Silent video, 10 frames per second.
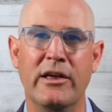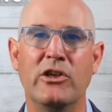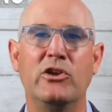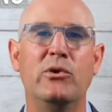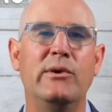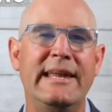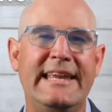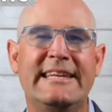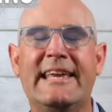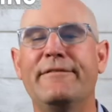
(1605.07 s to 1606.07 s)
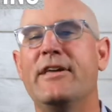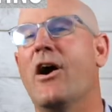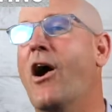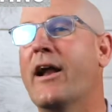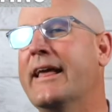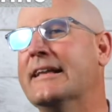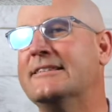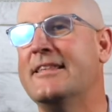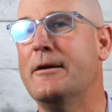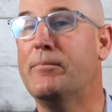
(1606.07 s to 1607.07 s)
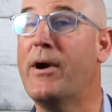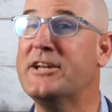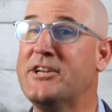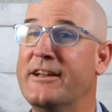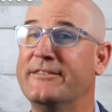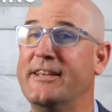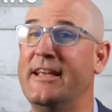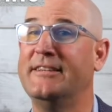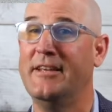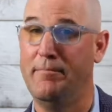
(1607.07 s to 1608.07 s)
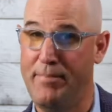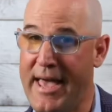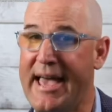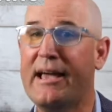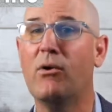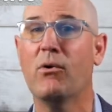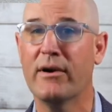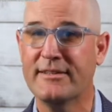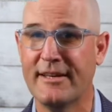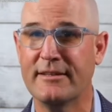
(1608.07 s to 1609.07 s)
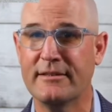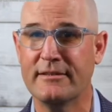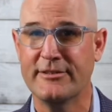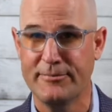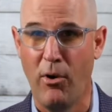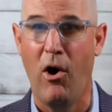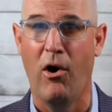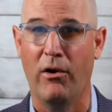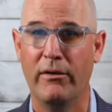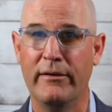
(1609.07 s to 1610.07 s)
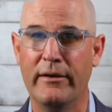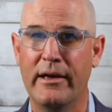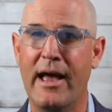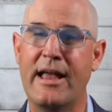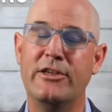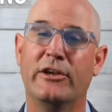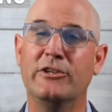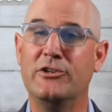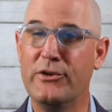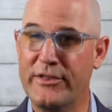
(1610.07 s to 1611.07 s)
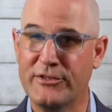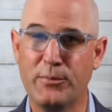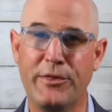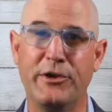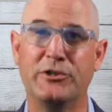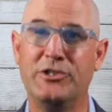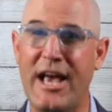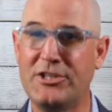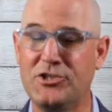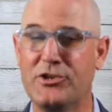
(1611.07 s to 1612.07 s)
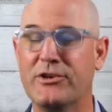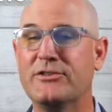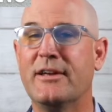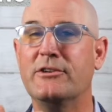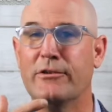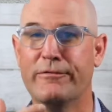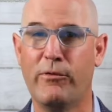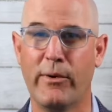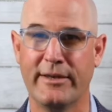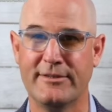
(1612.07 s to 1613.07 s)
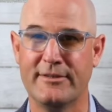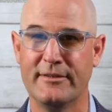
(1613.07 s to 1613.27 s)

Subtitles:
You need to give the audience the impression, is it big or is it small? And you can do this with your gestures and your voice.